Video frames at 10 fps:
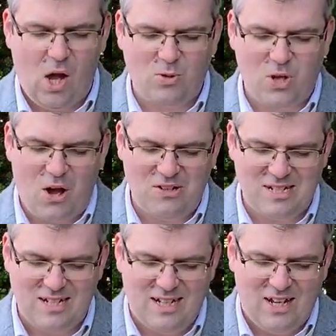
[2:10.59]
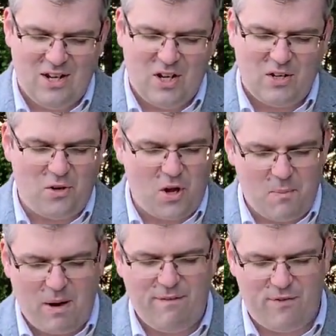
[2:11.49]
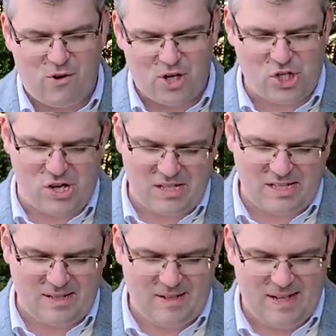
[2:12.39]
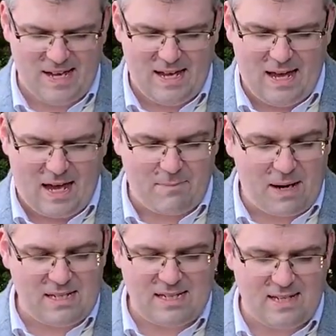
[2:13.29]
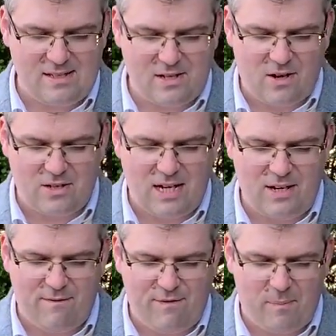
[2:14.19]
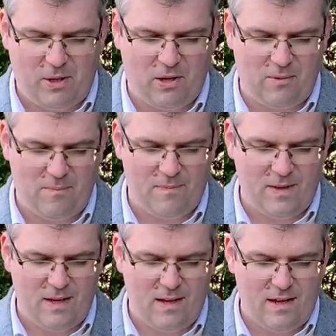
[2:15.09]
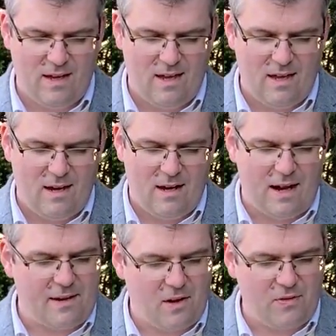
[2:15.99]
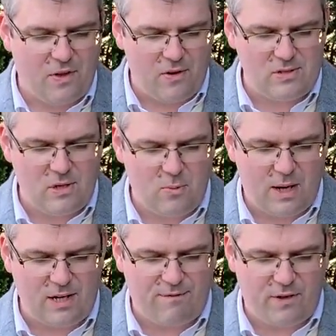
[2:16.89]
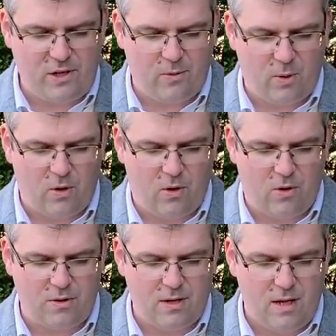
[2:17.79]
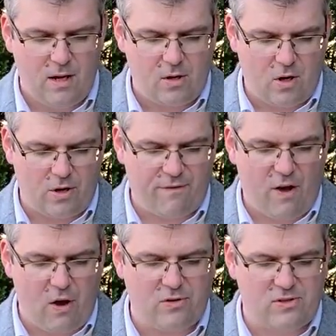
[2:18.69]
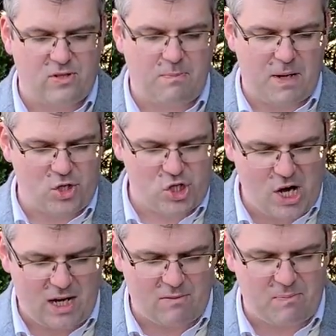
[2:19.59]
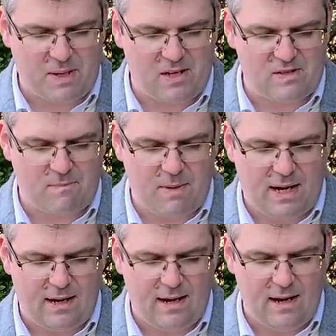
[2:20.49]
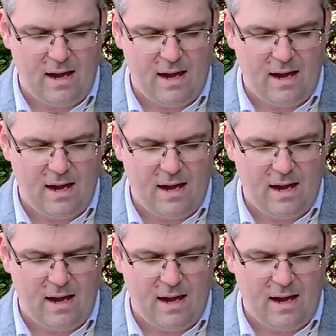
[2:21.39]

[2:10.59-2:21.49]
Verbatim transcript: O oh God, you know my foolishness, and my sins are not hidden from you. Let not those who wait for you, O Lord, God of hosts, be ashamed because of me.